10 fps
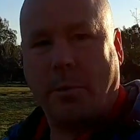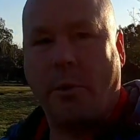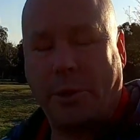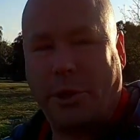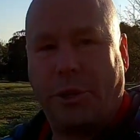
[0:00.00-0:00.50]

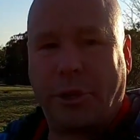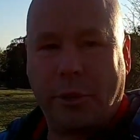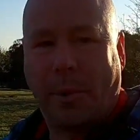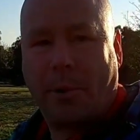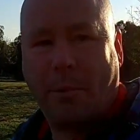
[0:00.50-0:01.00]
Morning
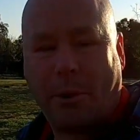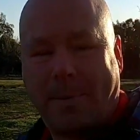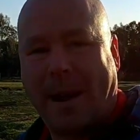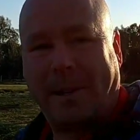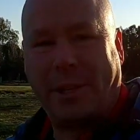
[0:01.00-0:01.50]
YouTube,
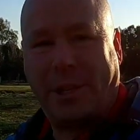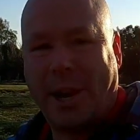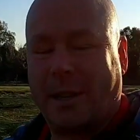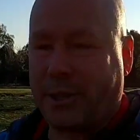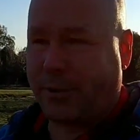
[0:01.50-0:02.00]
welcome back to the
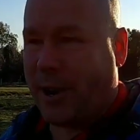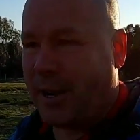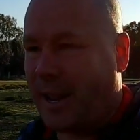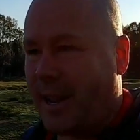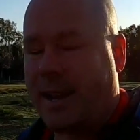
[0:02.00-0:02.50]
channel. It's
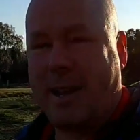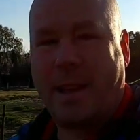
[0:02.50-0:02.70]
Fred here.